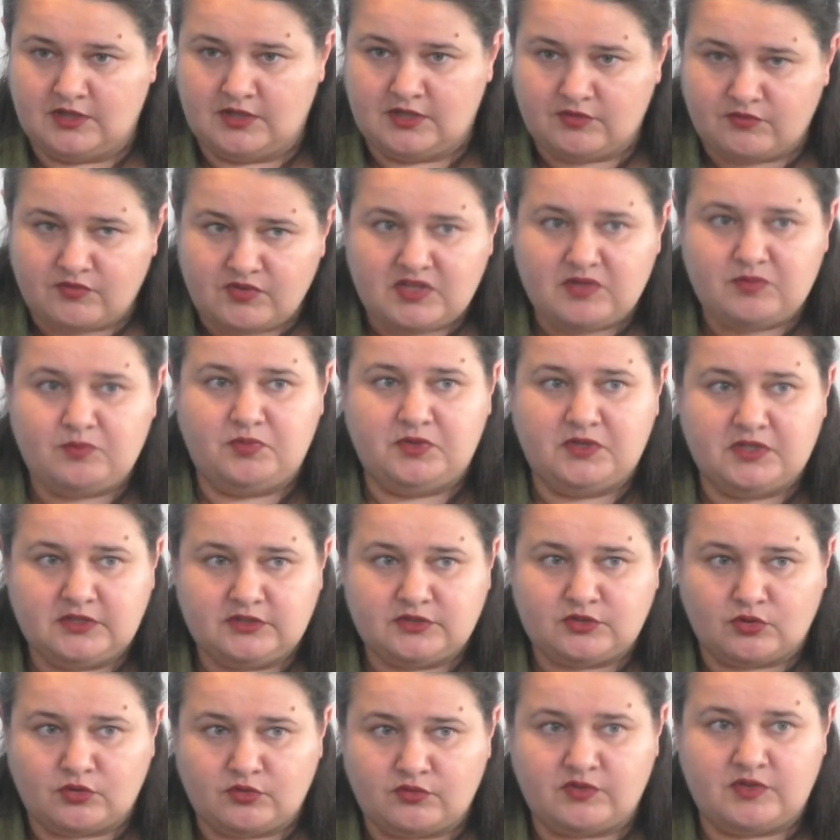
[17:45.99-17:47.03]

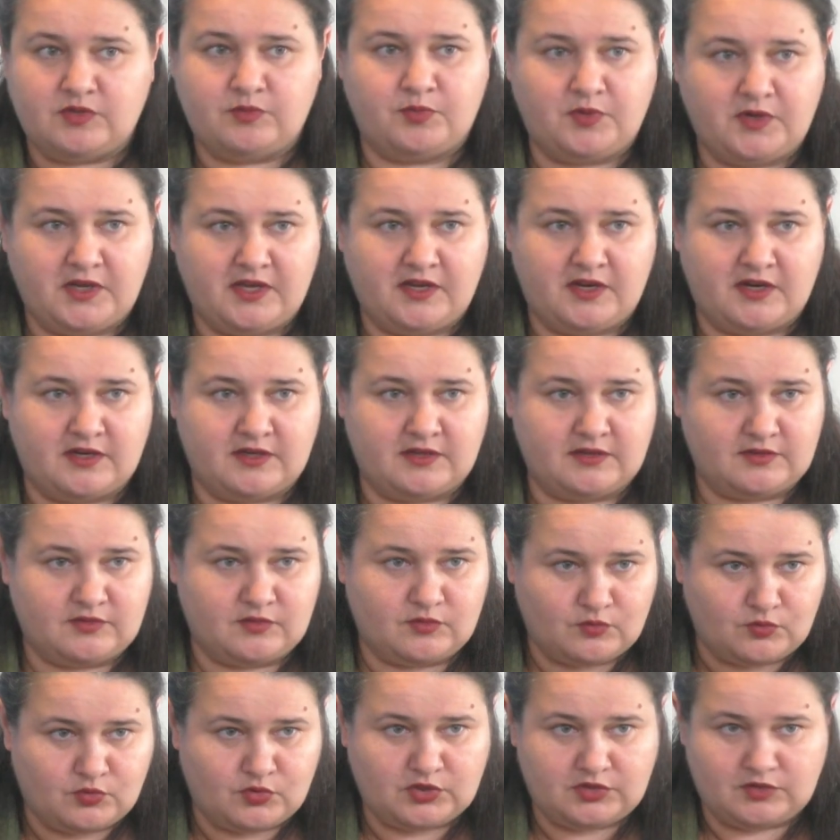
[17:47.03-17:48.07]
rebuild or repair
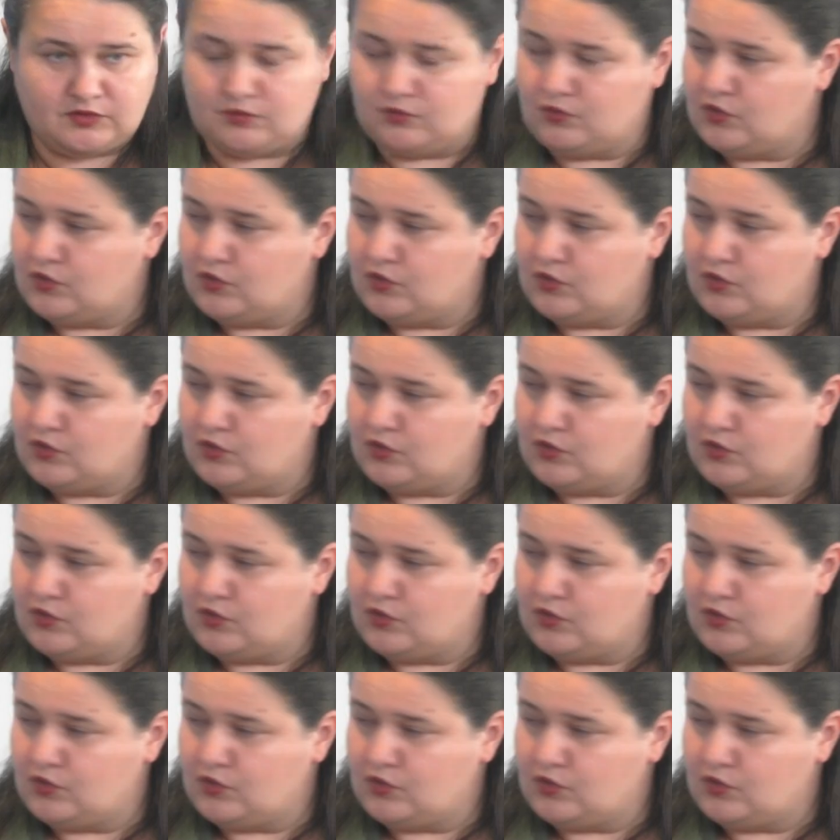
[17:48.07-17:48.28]
what,